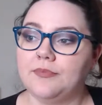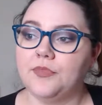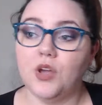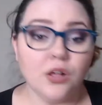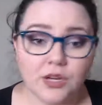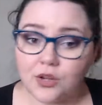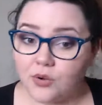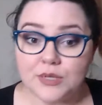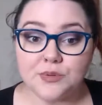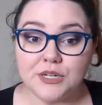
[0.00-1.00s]
Y'all can
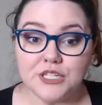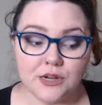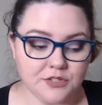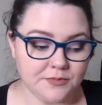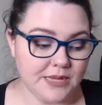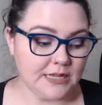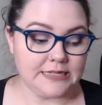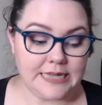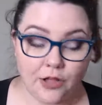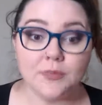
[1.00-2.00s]
always reach out to me and
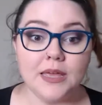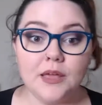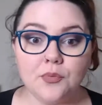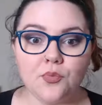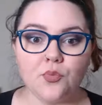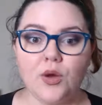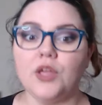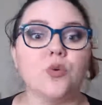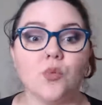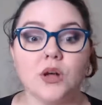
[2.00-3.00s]
tell me what
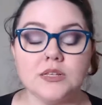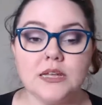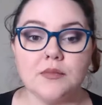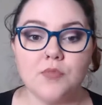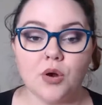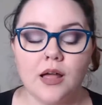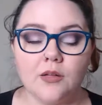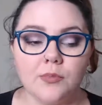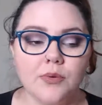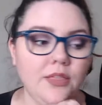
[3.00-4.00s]
you're wanting more
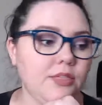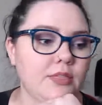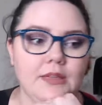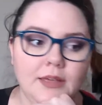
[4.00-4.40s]
help with.